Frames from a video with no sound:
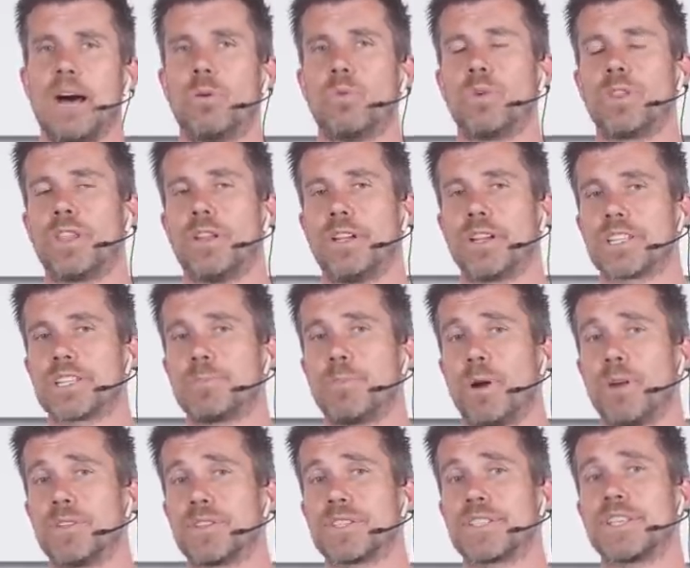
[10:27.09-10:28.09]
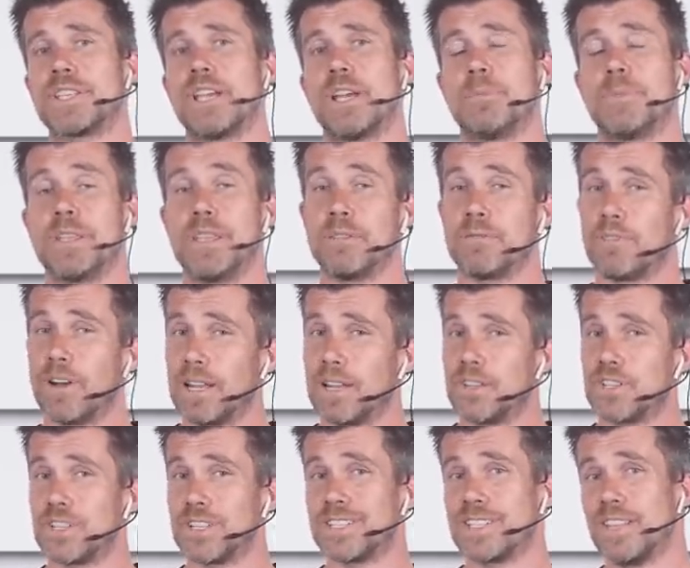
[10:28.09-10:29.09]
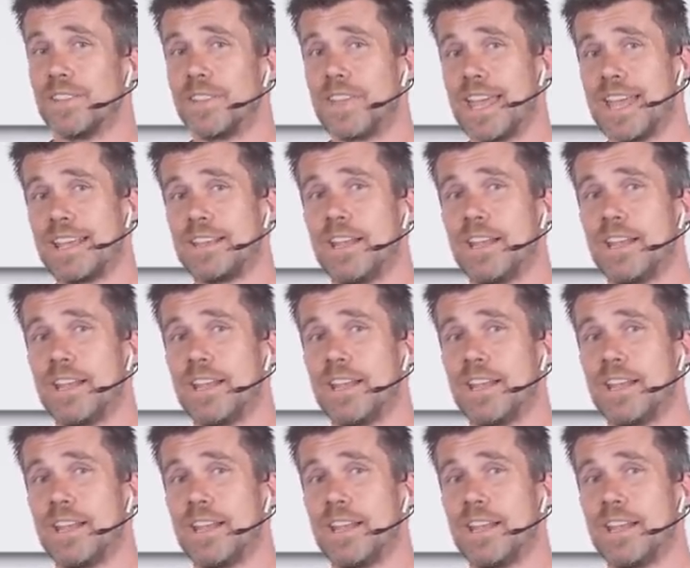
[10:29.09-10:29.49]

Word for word: With an exposed tip, the advantage is that